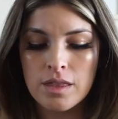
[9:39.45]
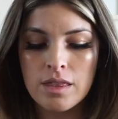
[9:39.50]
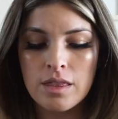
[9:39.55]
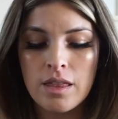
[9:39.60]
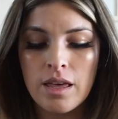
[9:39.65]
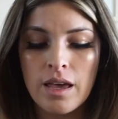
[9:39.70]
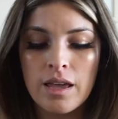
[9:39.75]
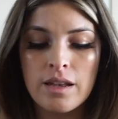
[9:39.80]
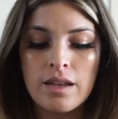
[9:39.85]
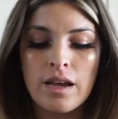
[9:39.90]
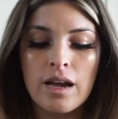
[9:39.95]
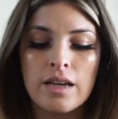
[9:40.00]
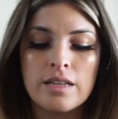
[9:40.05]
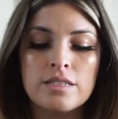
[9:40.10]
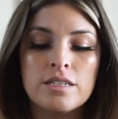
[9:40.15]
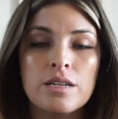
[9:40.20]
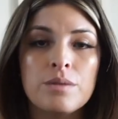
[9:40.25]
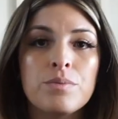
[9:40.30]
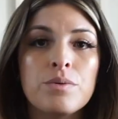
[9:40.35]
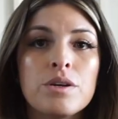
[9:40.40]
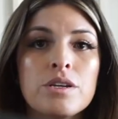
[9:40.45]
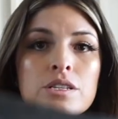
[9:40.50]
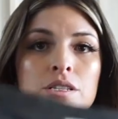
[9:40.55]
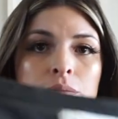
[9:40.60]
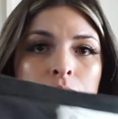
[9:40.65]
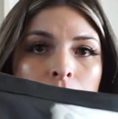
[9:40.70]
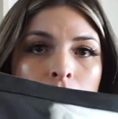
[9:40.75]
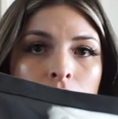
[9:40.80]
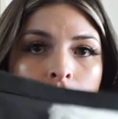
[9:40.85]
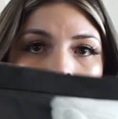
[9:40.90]
Then I did bring
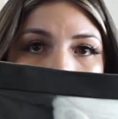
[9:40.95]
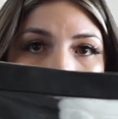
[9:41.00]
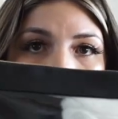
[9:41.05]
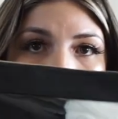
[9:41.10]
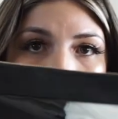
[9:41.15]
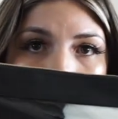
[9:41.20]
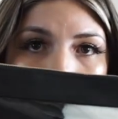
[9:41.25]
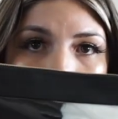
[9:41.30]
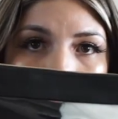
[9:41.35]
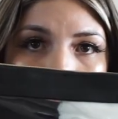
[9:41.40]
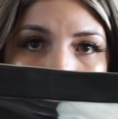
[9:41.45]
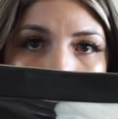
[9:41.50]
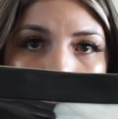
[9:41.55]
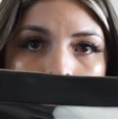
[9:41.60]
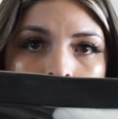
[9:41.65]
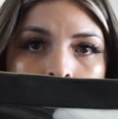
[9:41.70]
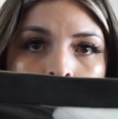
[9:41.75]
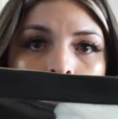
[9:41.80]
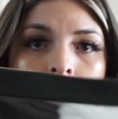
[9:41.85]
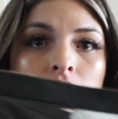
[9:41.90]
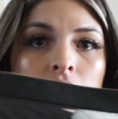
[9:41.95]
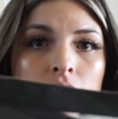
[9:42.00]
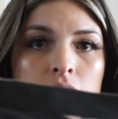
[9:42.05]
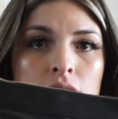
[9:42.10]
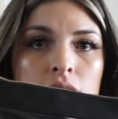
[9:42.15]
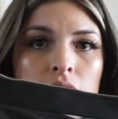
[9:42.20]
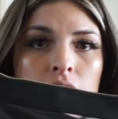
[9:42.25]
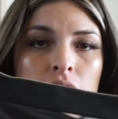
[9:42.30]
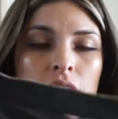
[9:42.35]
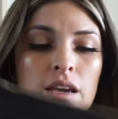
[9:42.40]
spare clothes,
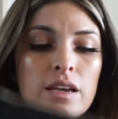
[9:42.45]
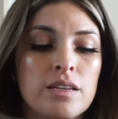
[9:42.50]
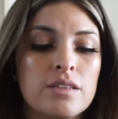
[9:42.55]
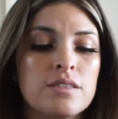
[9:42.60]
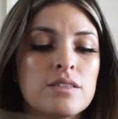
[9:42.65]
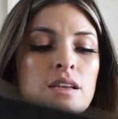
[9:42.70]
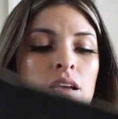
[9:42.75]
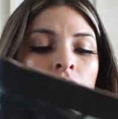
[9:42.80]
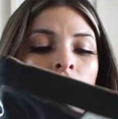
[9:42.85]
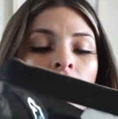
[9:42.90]
just in case.